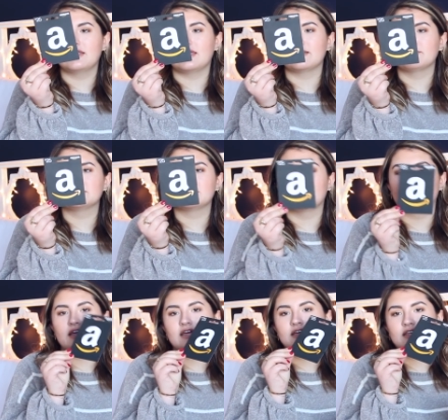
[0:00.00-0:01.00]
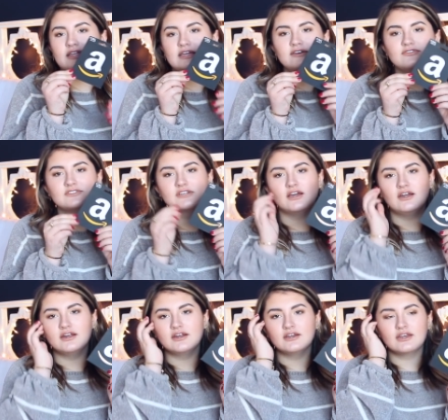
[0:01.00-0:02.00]
an Amazon gift
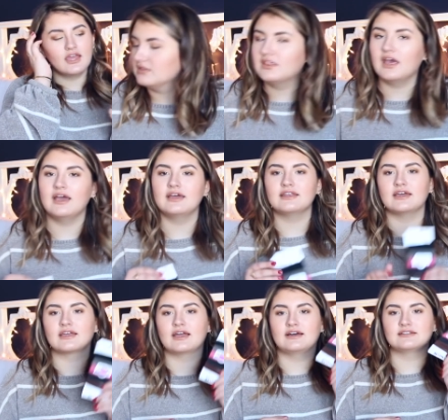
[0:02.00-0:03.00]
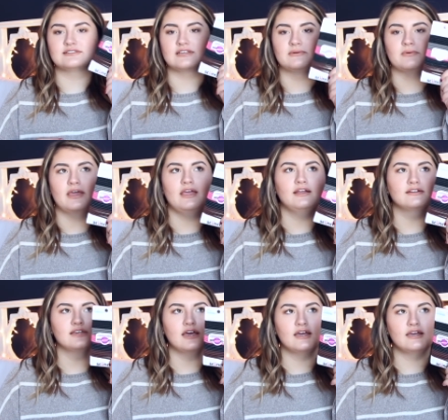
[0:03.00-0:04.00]
card. Then I got some hair
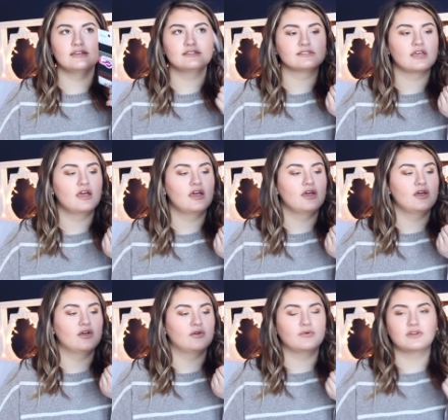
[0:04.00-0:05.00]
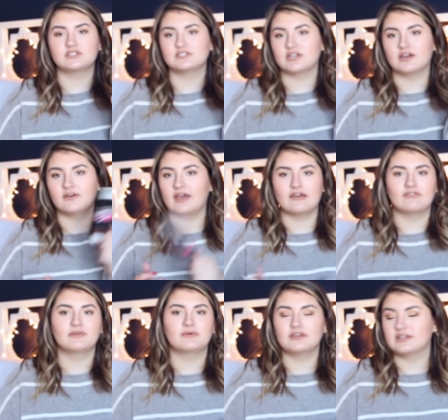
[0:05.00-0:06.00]
ties, which you know
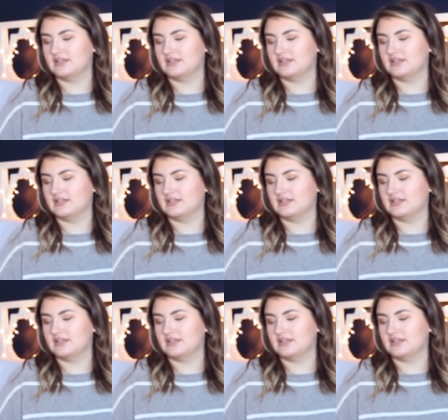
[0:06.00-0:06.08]
everyone